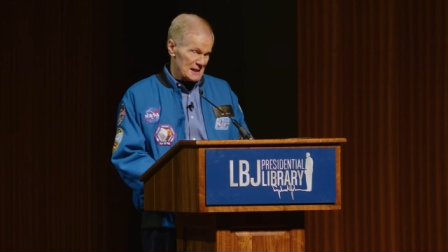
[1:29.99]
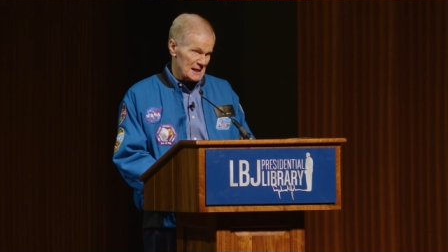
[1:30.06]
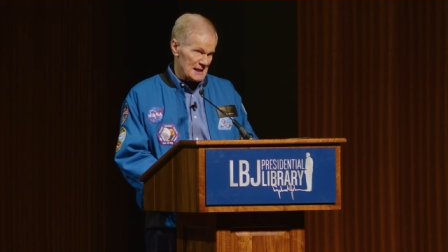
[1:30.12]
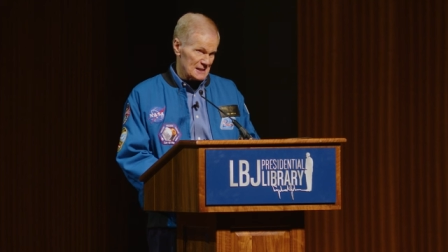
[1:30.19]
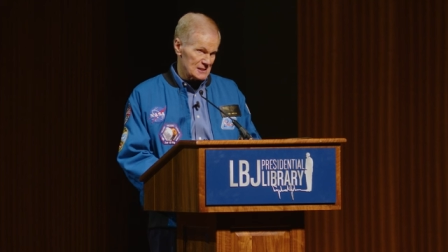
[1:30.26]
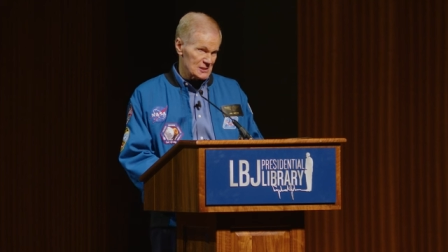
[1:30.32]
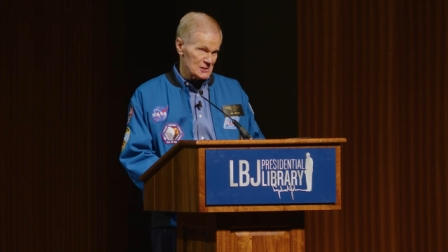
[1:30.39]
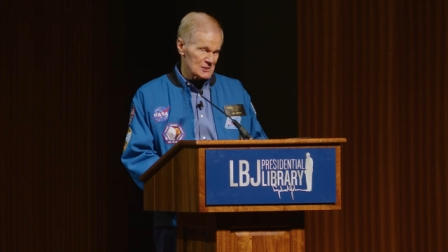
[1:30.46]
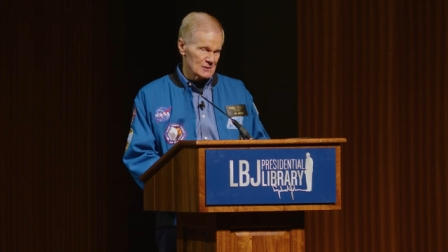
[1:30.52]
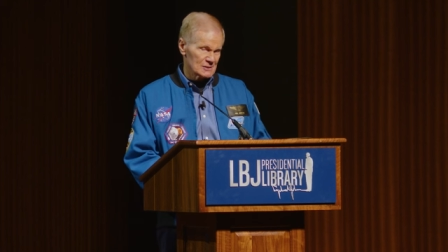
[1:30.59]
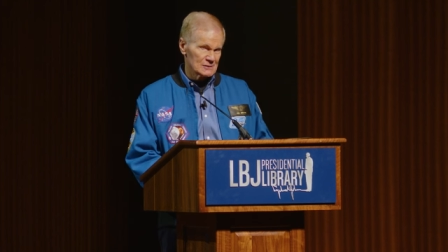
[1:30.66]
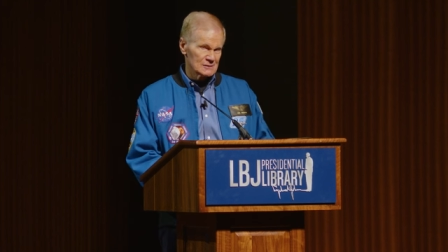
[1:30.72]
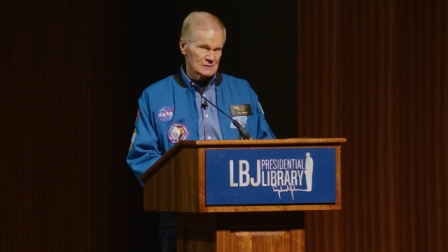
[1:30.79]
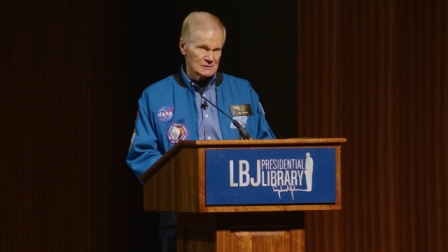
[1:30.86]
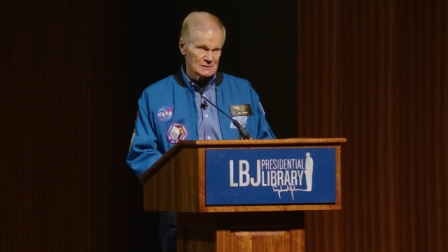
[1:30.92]
us
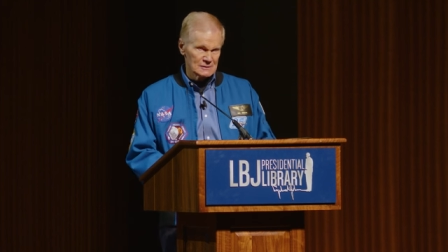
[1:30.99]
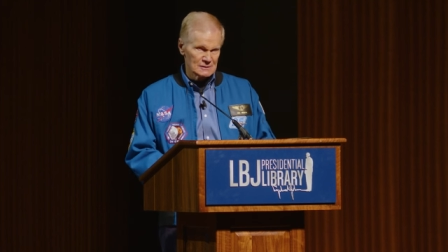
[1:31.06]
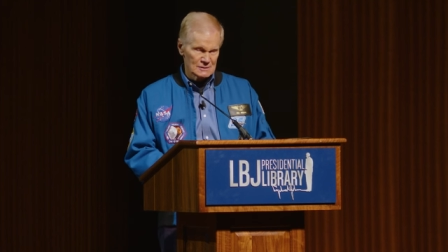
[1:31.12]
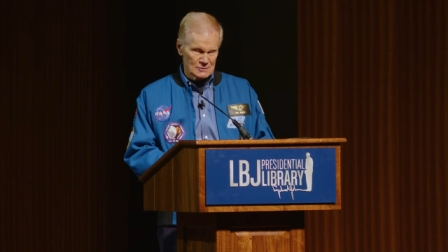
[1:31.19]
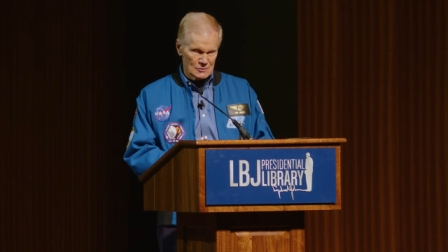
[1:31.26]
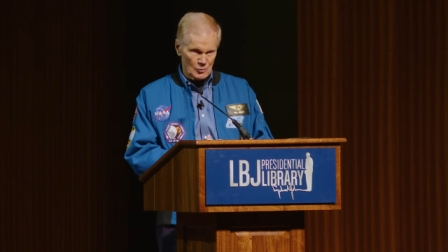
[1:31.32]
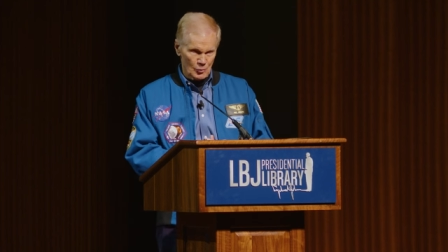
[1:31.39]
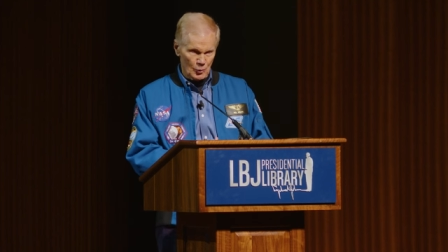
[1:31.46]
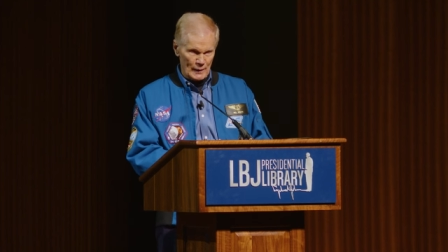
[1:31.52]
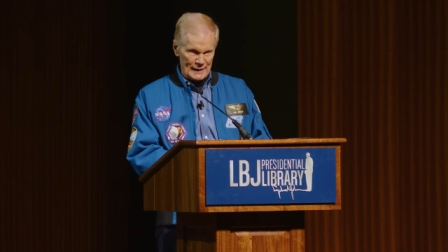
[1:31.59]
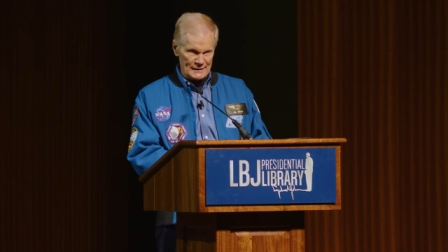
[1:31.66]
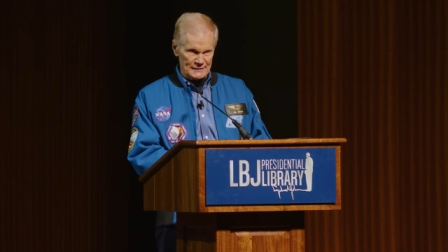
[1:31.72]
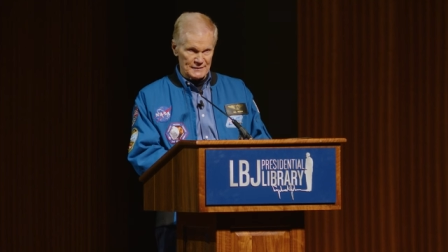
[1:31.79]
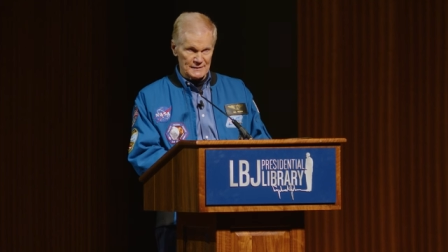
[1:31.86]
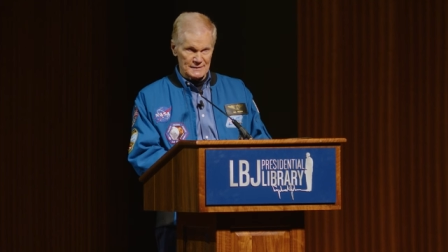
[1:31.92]

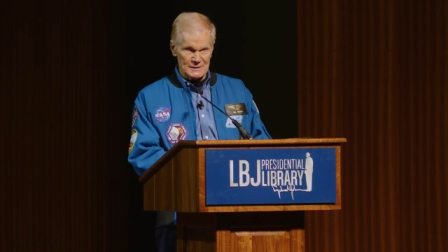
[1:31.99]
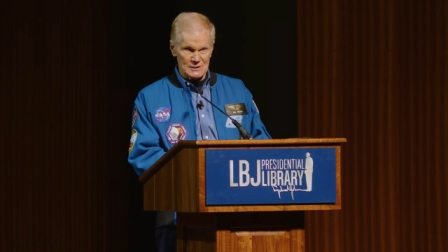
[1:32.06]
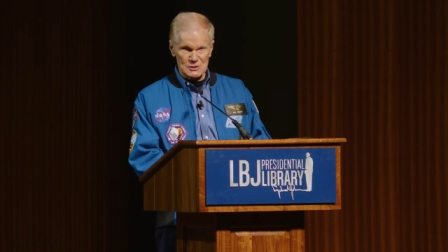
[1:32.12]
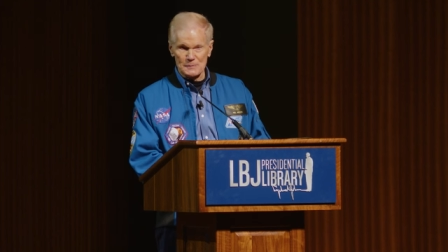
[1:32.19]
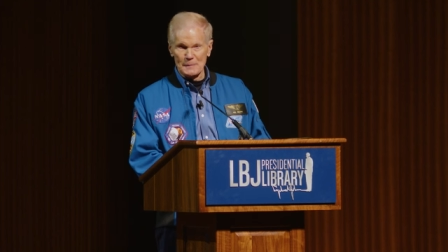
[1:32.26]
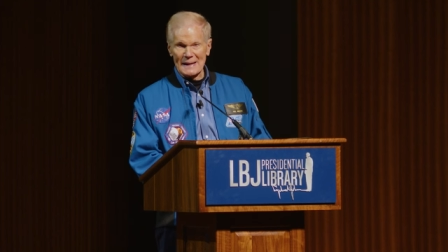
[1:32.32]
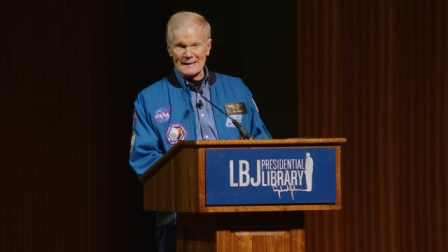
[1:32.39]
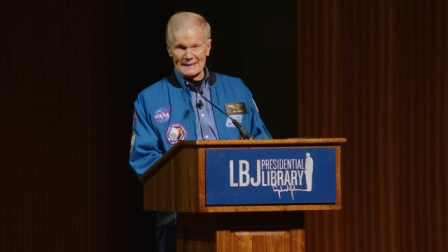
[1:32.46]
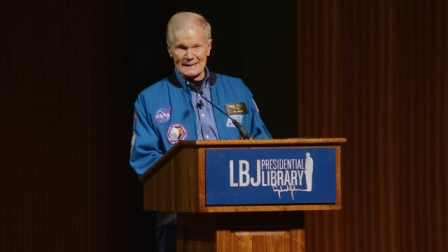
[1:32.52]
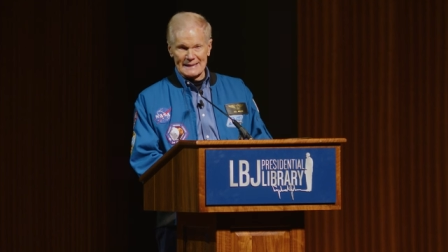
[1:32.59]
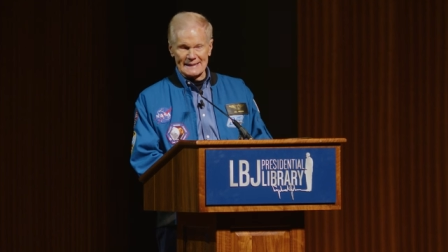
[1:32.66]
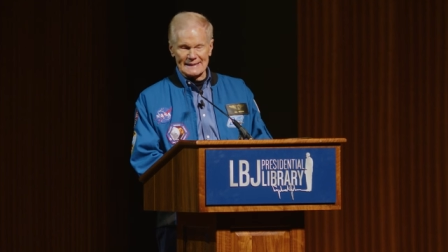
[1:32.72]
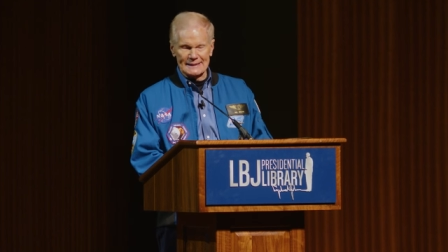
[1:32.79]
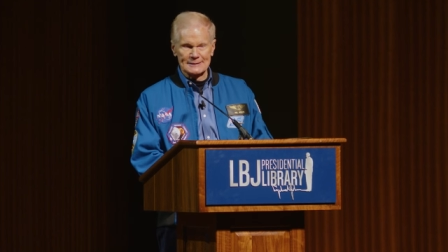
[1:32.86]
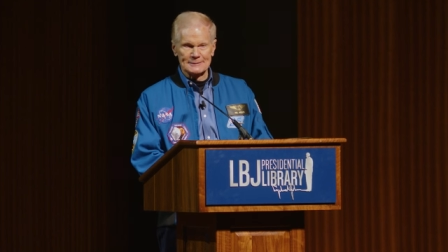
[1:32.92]
with
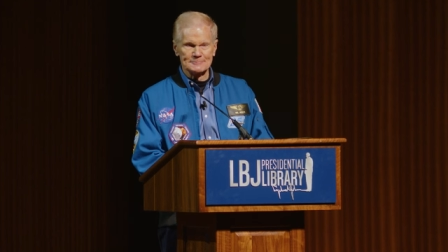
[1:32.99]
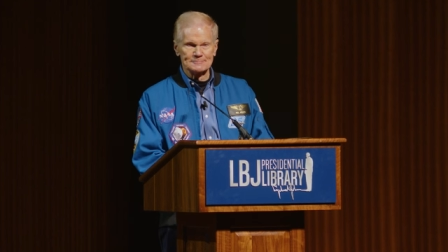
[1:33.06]
Sputnik